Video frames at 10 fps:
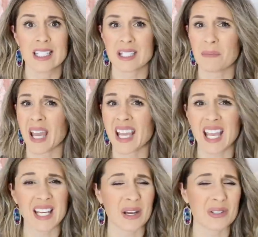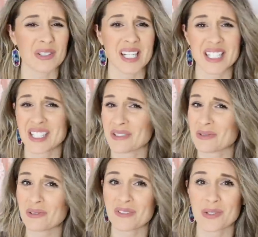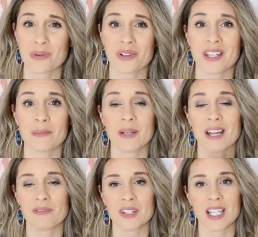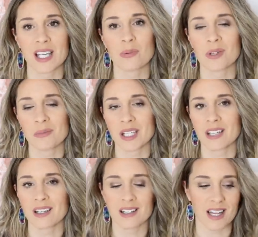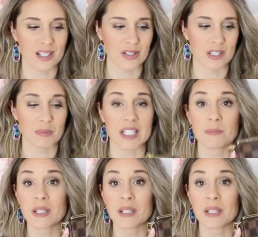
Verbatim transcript: to pay 800 I just don't know if it's worth it but I feel like it would be a collector's piece